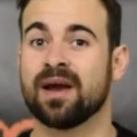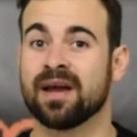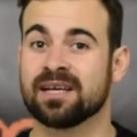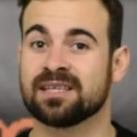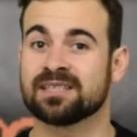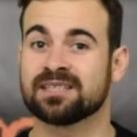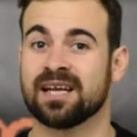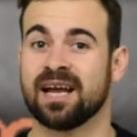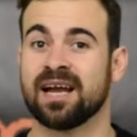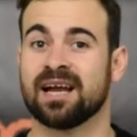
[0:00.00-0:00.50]

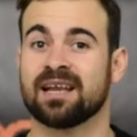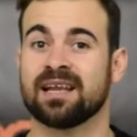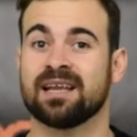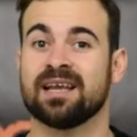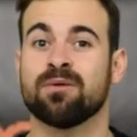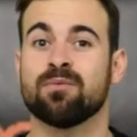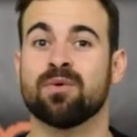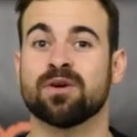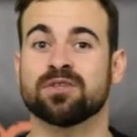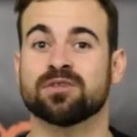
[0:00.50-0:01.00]

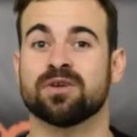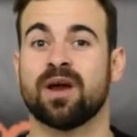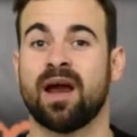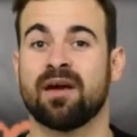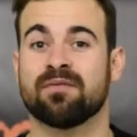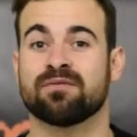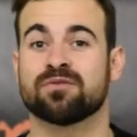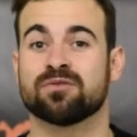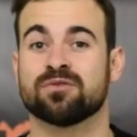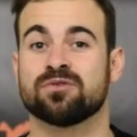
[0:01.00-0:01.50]
exactly what you
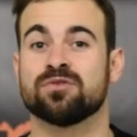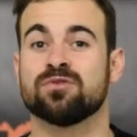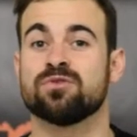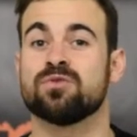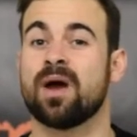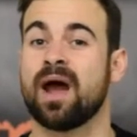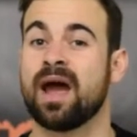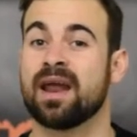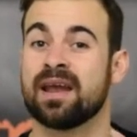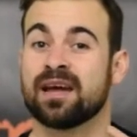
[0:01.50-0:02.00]
have to do
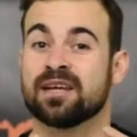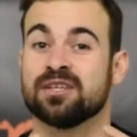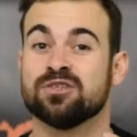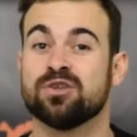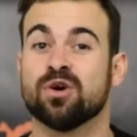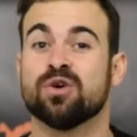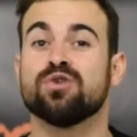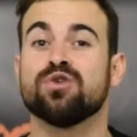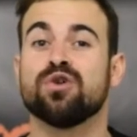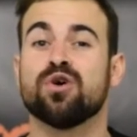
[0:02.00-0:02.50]
and I
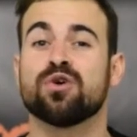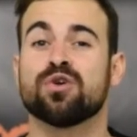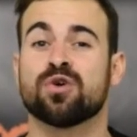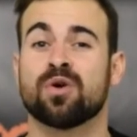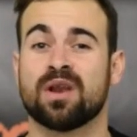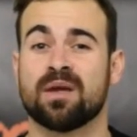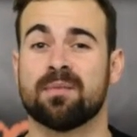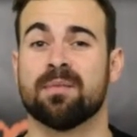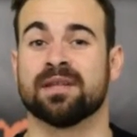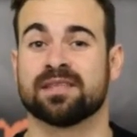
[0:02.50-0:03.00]
don't know
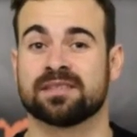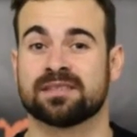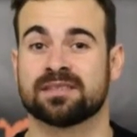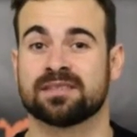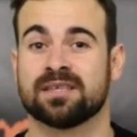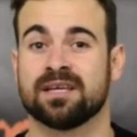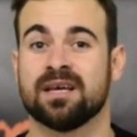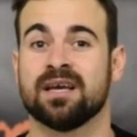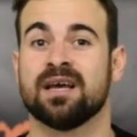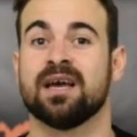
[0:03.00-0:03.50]
your
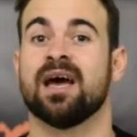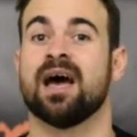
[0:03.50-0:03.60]
limits.